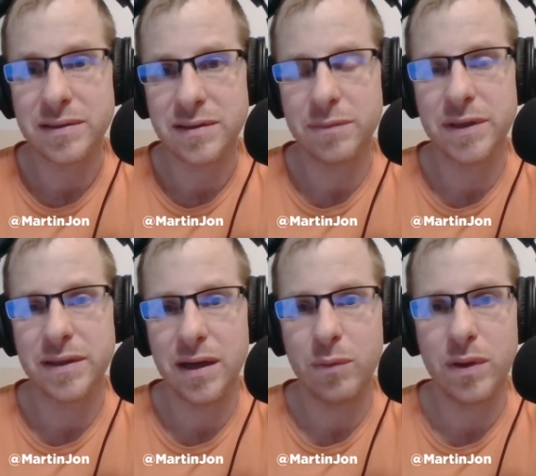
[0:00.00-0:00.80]
and something
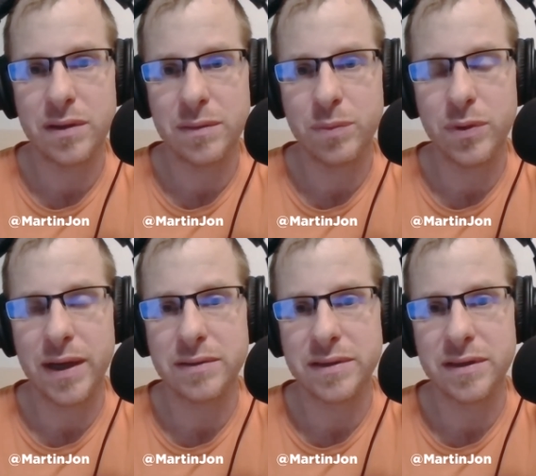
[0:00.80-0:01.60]
that I wanted to put
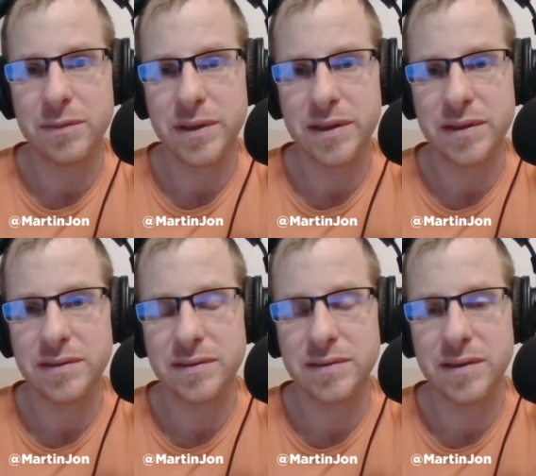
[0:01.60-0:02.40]
out there,
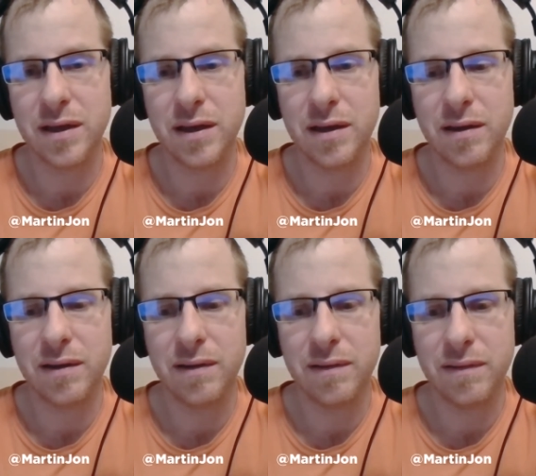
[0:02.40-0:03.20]
because
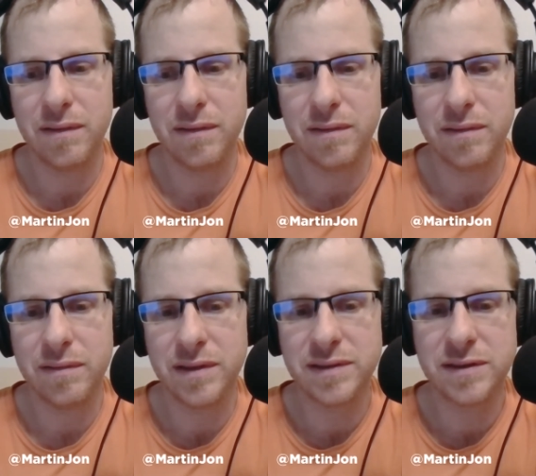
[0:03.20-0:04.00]

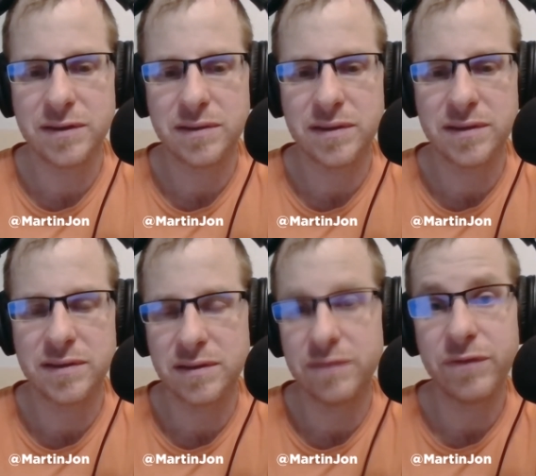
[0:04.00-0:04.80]
this
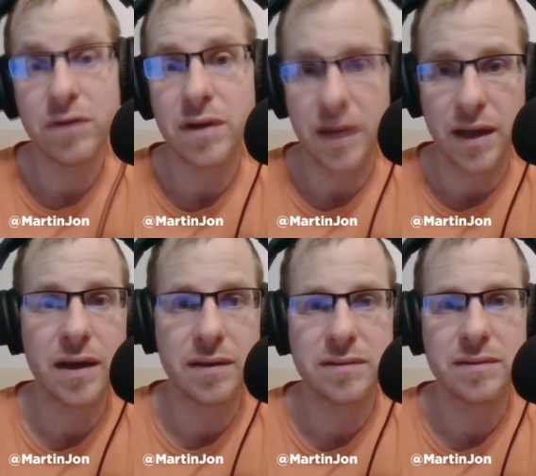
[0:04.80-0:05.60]
is
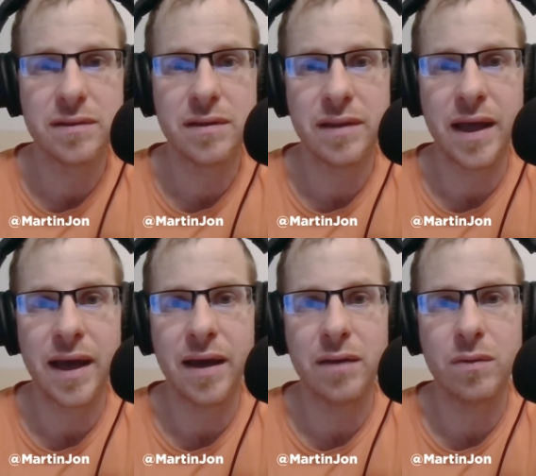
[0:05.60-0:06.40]
infuriating.
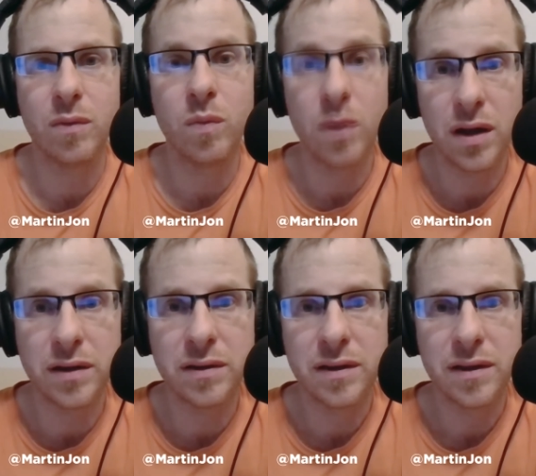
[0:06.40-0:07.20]
That,
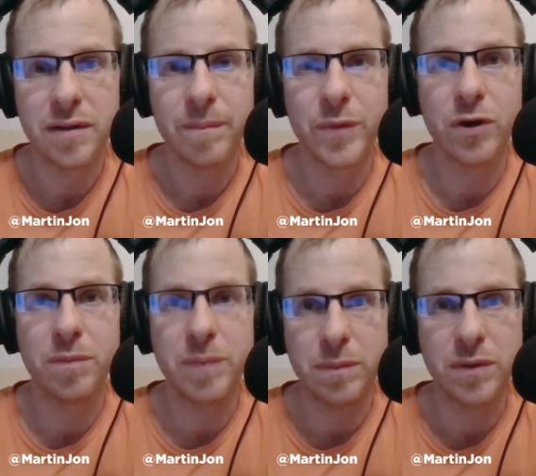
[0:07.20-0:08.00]
one, there
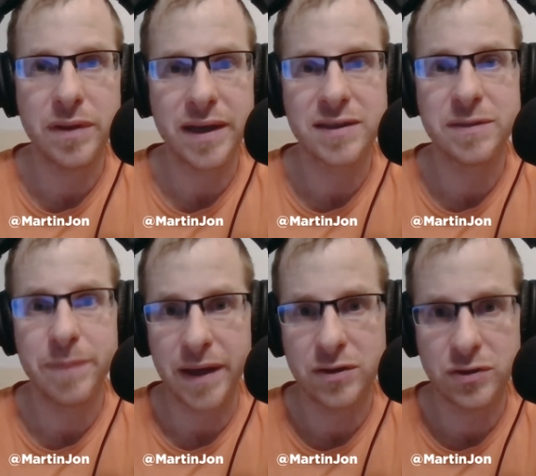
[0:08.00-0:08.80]
are people that
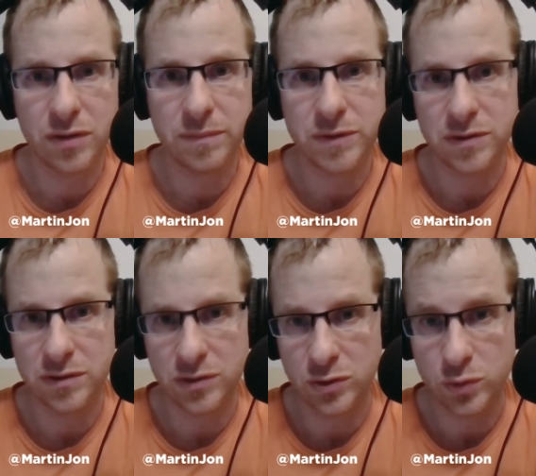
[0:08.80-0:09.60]
expect Trump to
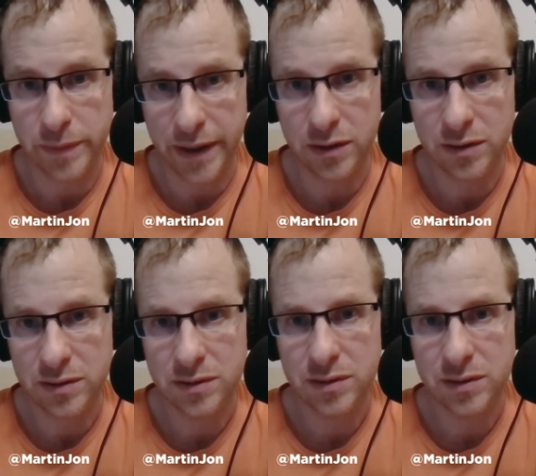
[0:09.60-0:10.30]
do better.